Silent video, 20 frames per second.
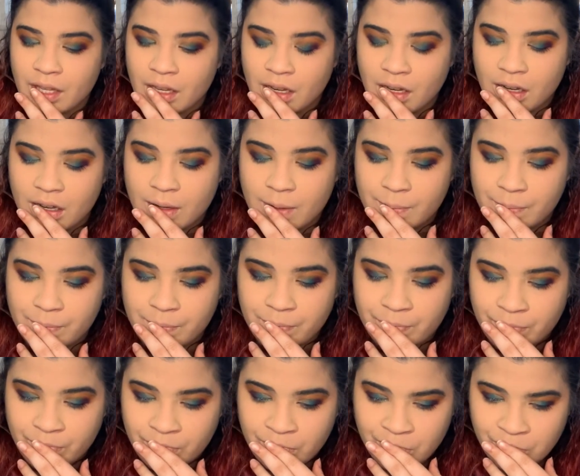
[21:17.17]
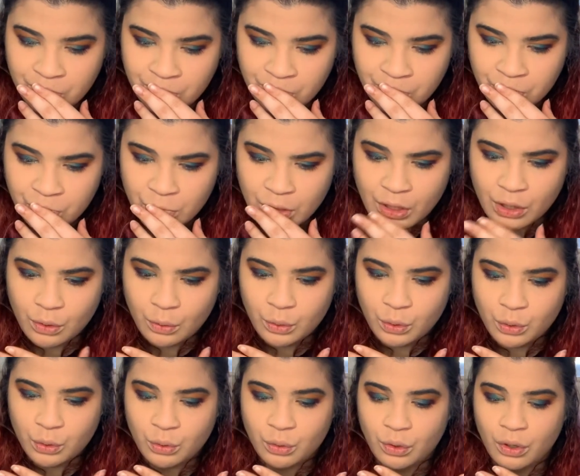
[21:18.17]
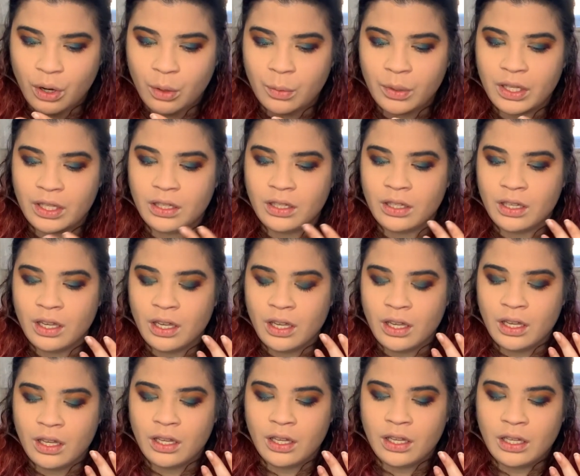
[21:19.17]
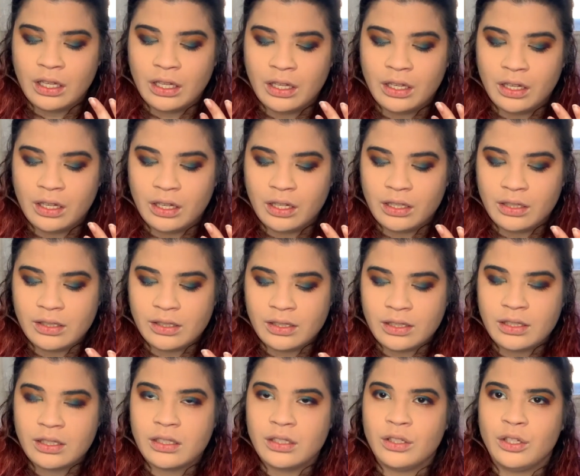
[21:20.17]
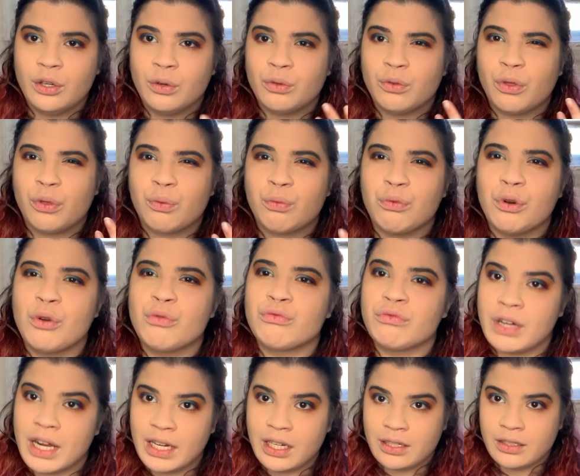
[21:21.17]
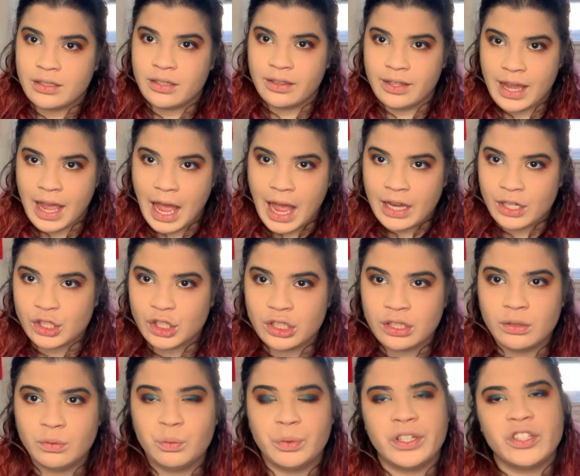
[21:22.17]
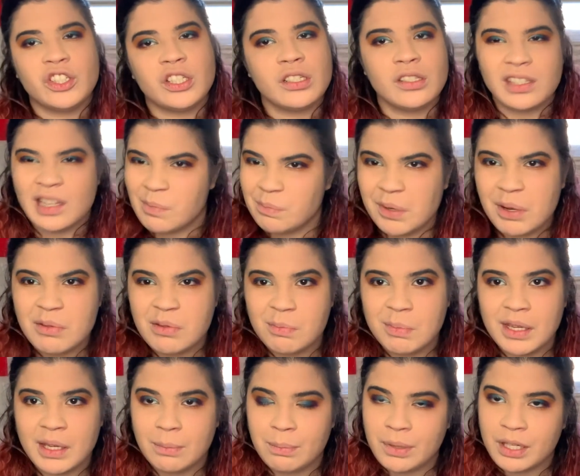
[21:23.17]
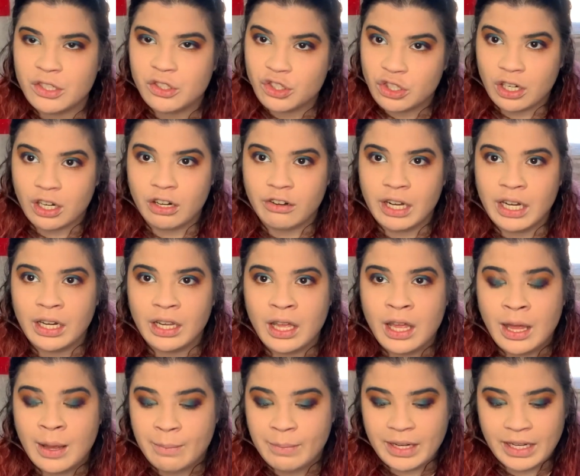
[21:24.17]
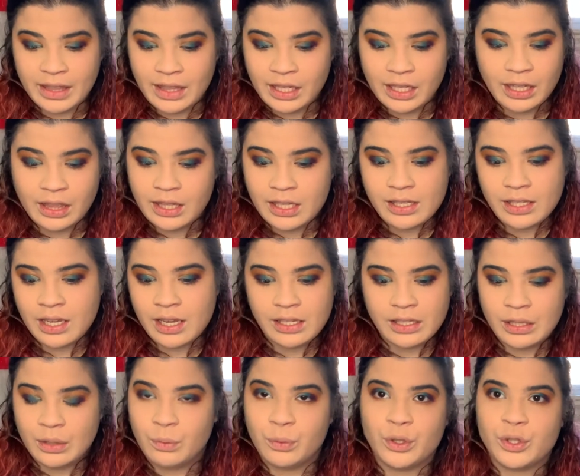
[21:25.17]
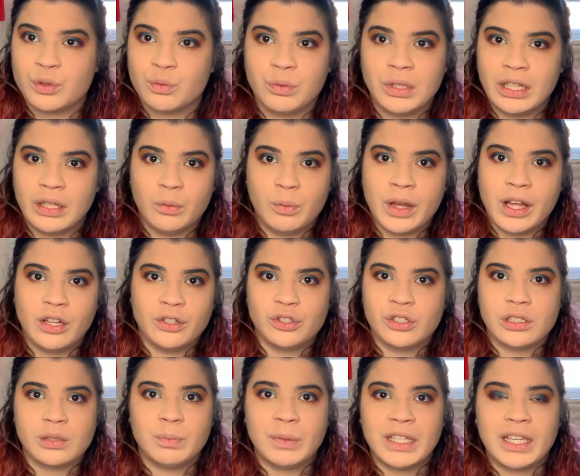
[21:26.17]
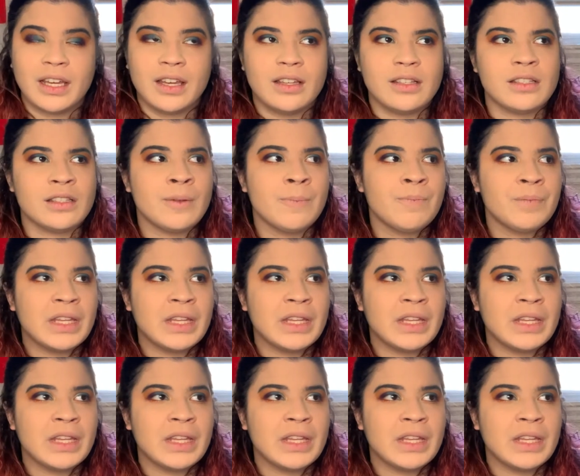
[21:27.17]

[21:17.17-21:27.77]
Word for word: You know, you're already, you know, thrown right into the action, which can sometimes be a bit jarring, but I think in this case it works really well just because